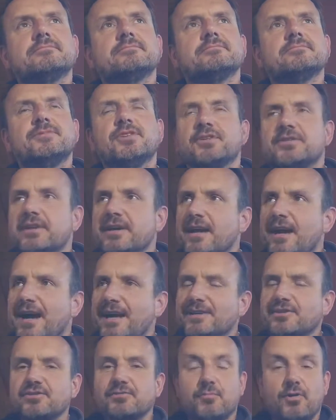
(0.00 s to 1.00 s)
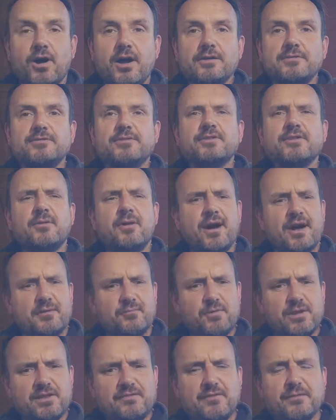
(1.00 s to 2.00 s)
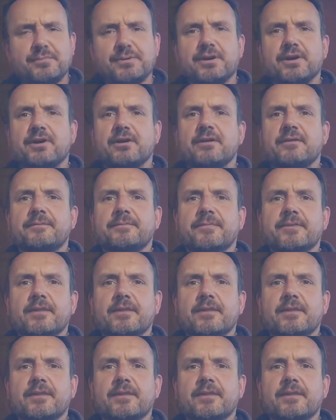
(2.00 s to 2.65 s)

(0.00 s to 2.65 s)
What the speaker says: You think, you know what? I will have a beer.